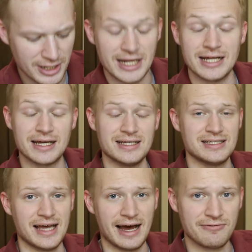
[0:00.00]
and
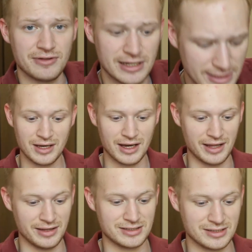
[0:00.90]
Casey Affleck,
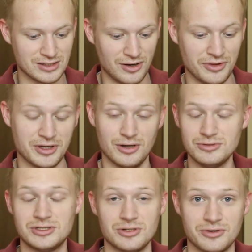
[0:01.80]
and this is called The
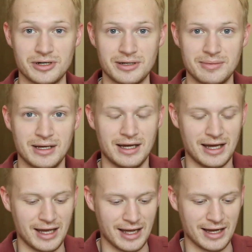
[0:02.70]
Ghost Story.
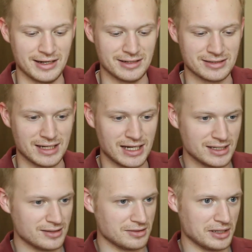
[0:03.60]
And it's
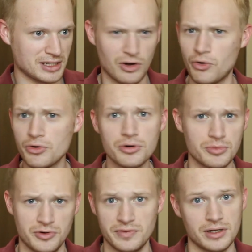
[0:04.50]
not like a horror
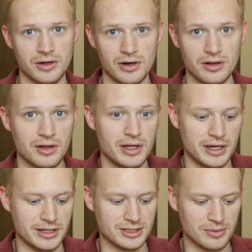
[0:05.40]
movie at all.
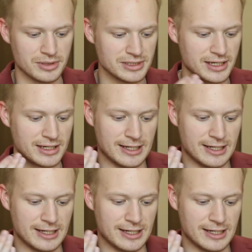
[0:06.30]
It's almost like